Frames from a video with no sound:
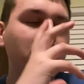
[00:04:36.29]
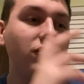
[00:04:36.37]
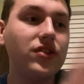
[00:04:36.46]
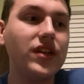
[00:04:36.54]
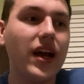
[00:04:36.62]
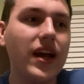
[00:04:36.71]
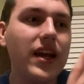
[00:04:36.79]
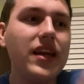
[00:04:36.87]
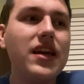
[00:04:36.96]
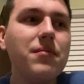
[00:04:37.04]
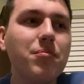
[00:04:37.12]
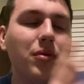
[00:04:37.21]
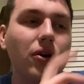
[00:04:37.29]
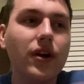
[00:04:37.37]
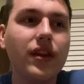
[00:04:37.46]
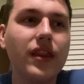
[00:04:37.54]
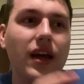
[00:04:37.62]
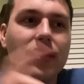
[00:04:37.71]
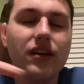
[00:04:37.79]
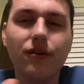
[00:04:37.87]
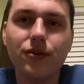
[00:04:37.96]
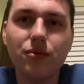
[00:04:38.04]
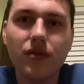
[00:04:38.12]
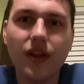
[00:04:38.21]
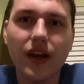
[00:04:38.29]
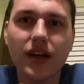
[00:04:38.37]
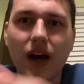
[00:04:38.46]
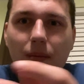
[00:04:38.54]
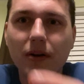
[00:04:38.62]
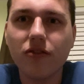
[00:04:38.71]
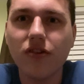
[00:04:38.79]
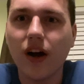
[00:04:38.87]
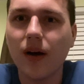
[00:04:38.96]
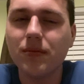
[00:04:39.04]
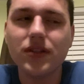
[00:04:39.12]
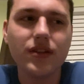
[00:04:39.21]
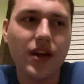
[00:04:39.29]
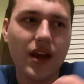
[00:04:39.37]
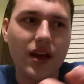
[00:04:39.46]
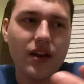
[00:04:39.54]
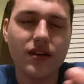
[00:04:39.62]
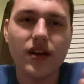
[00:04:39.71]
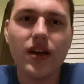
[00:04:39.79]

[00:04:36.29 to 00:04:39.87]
just, any book that deals with like comic shops and,